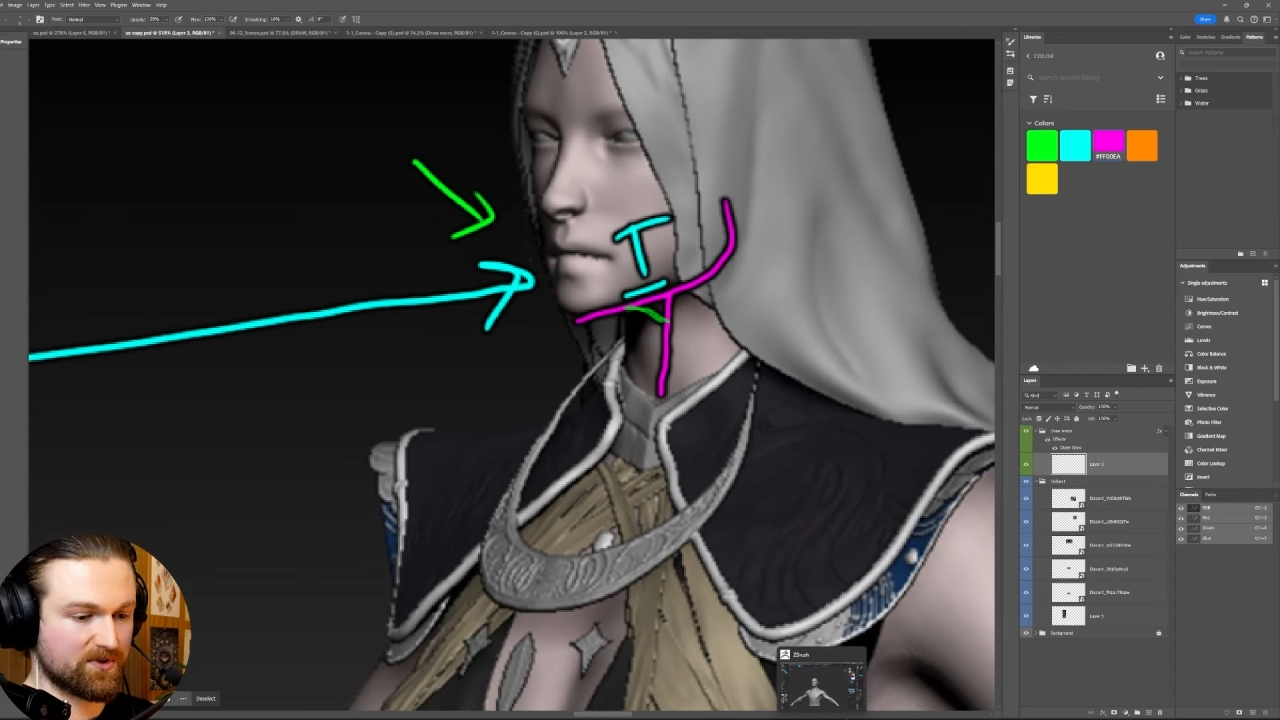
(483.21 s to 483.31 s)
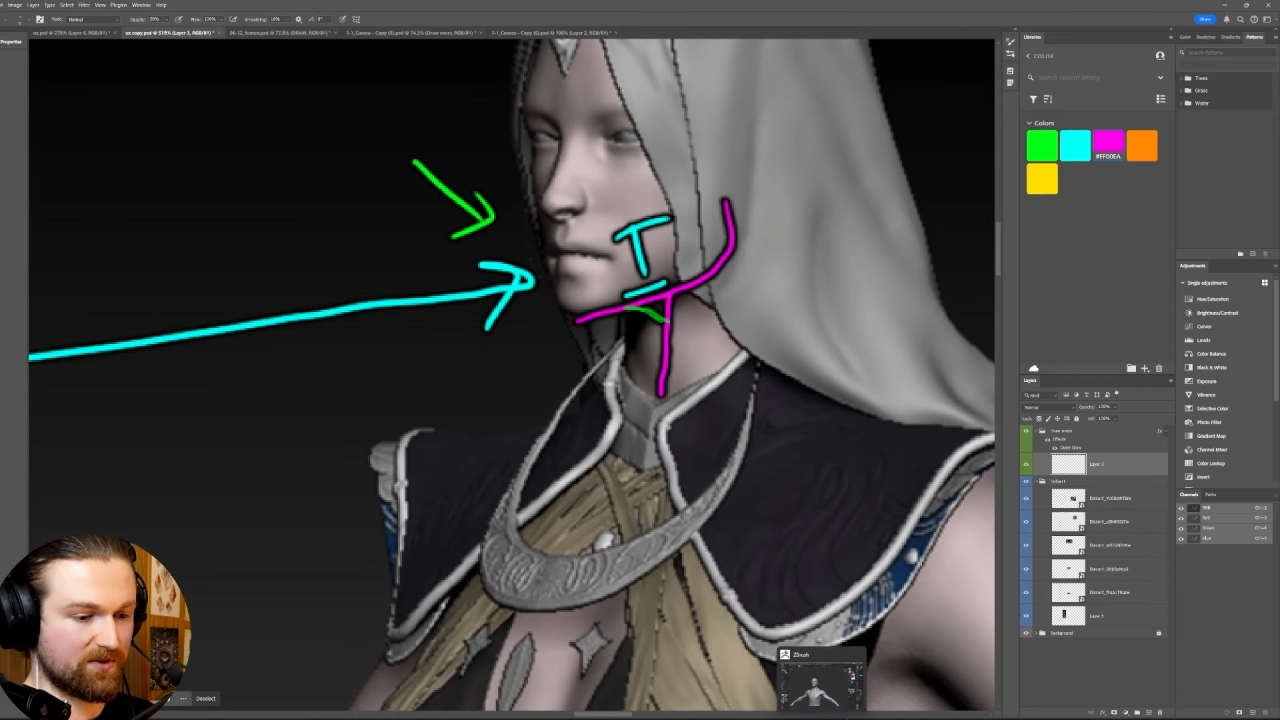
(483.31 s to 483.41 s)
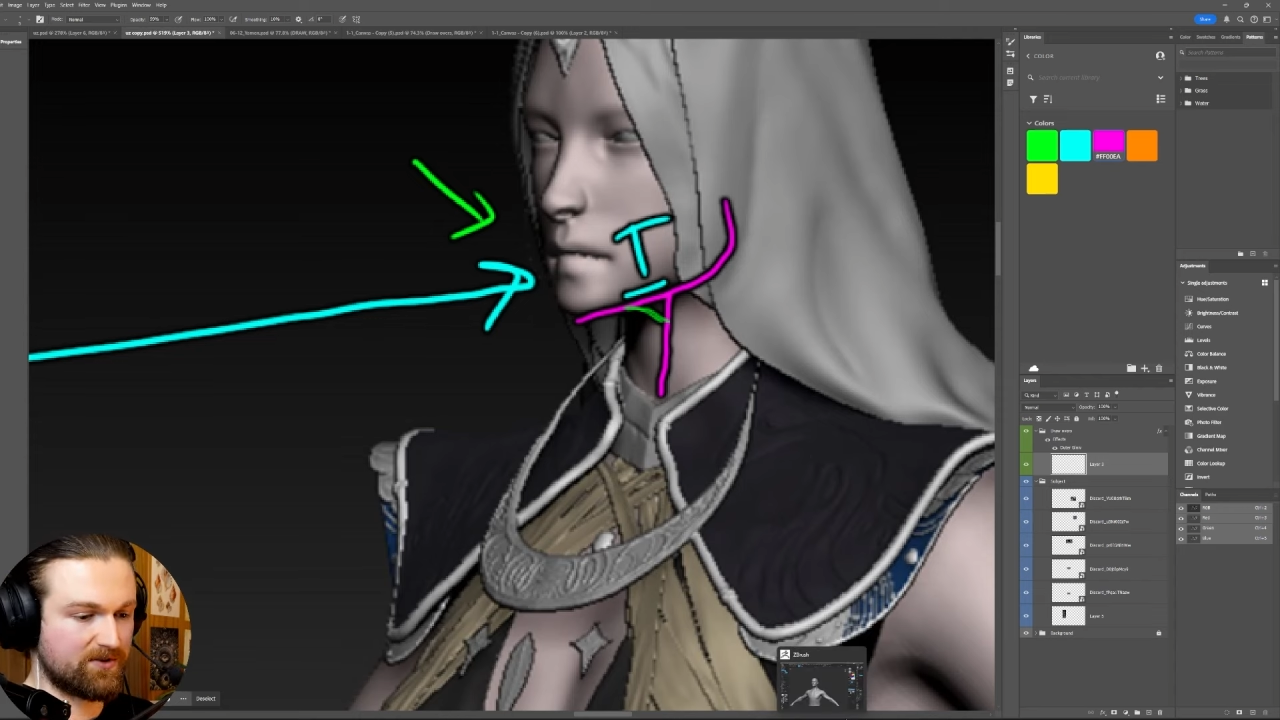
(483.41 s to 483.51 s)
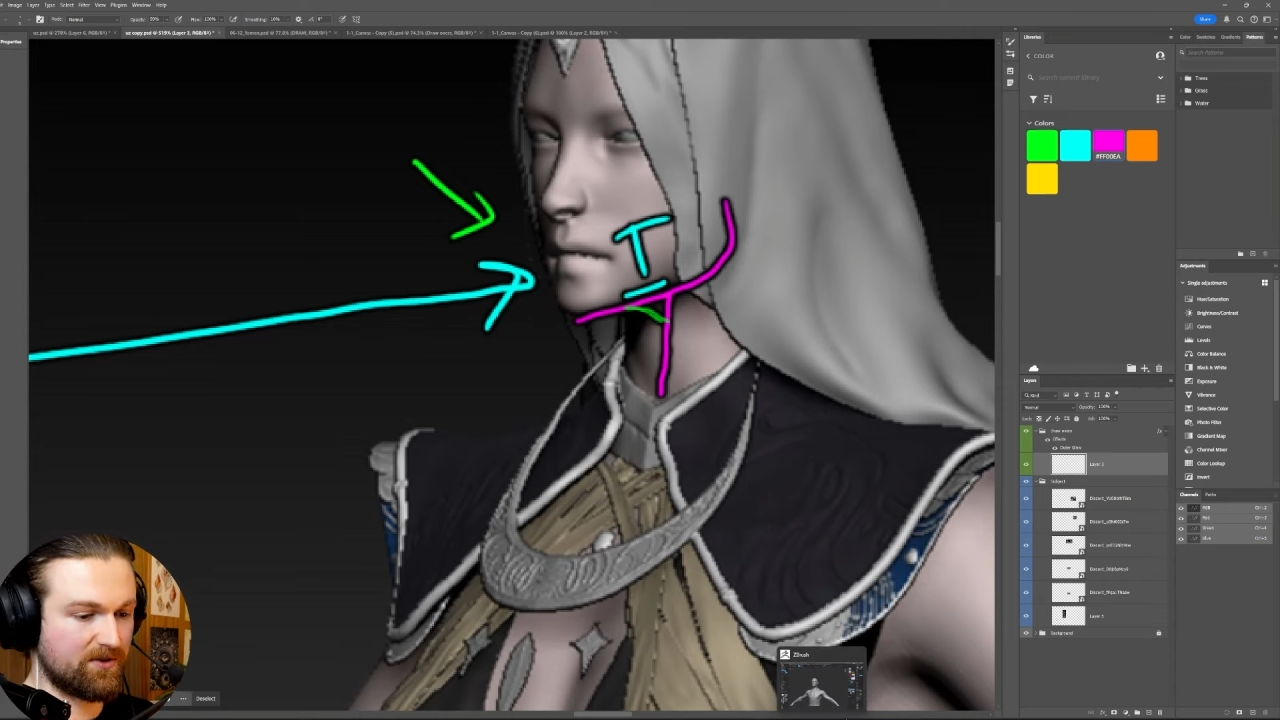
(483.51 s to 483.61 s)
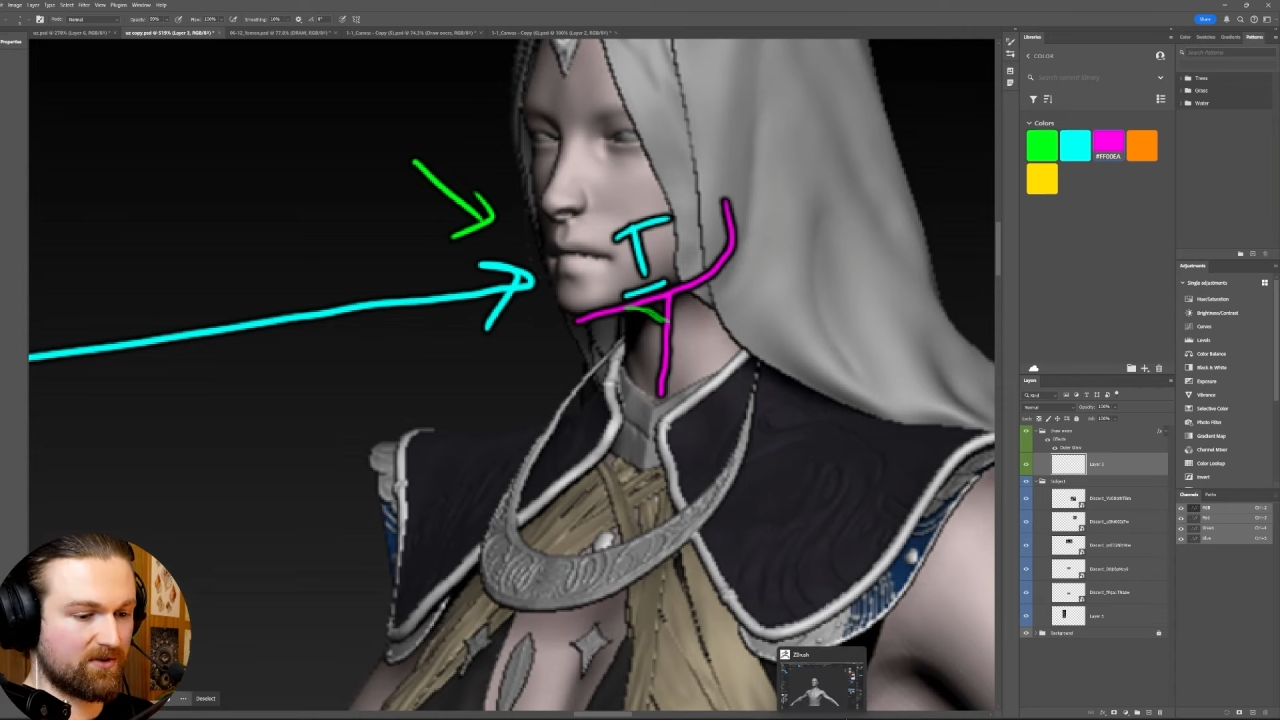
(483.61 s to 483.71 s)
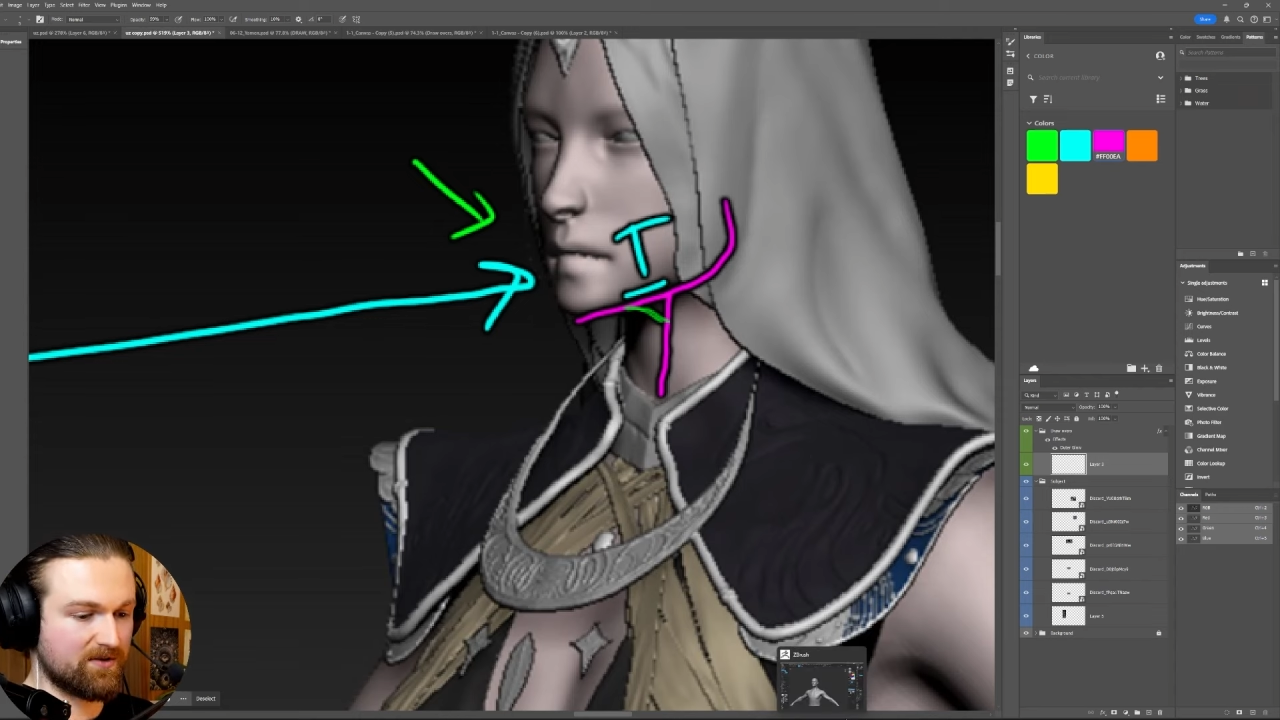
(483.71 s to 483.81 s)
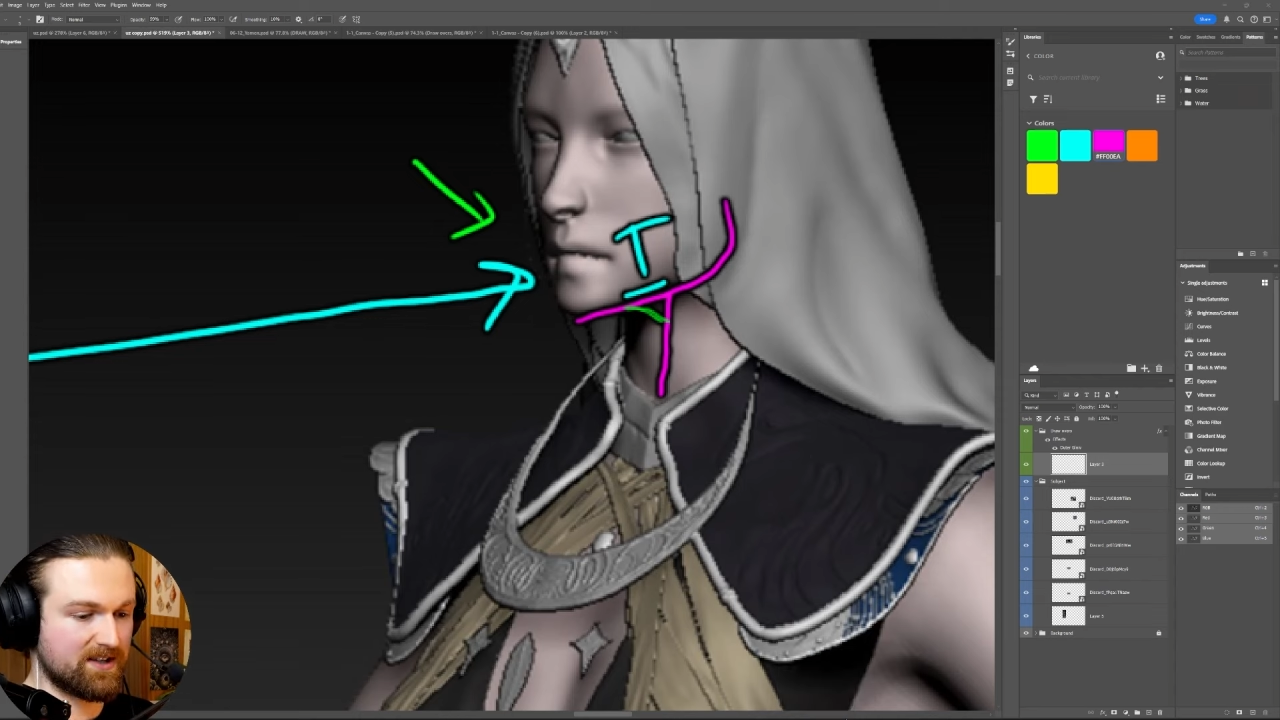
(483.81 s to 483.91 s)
So I do it on